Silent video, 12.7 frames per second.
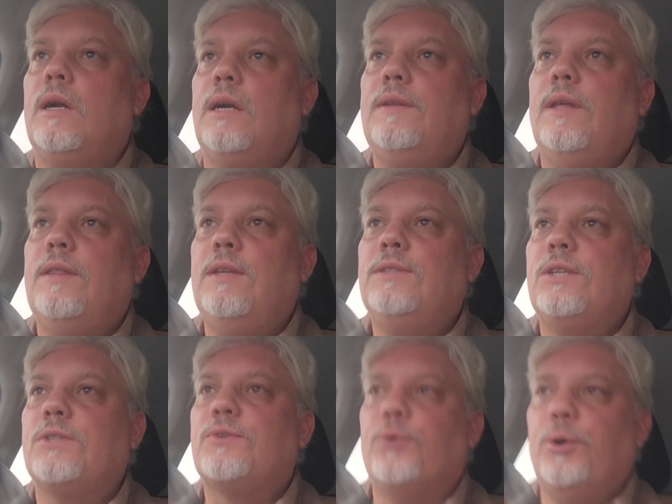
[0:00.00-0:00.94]
And then there's
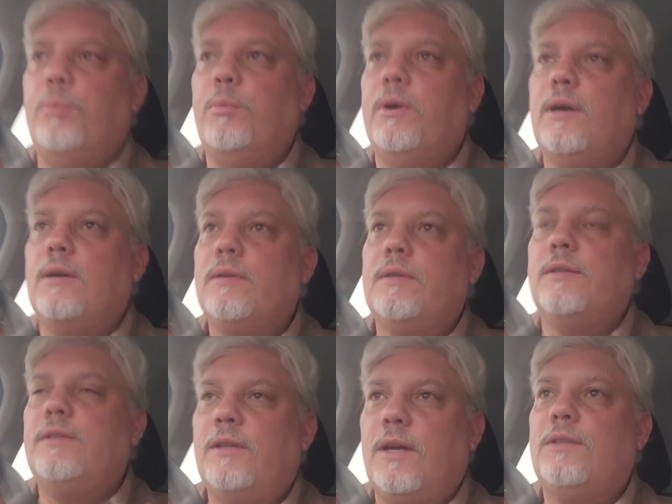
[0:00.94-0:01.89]
this rumor
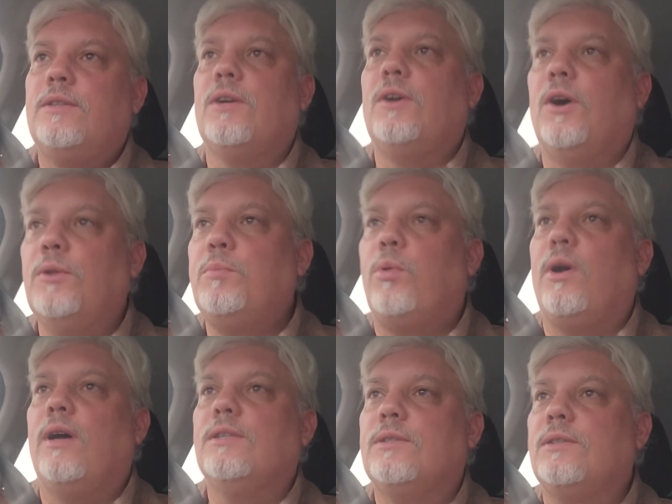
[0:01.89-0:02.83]
that the gold
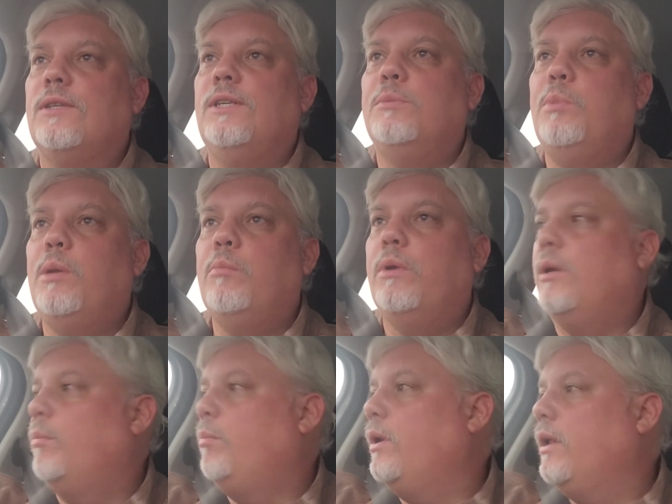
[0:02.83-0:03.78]
price is being
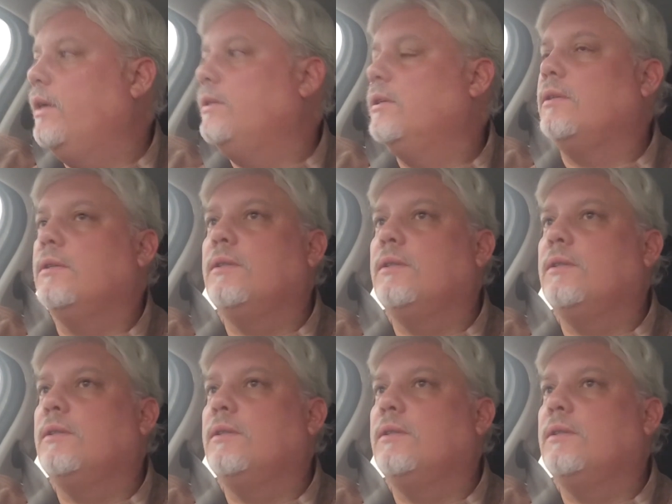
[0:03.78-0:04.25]
manipulated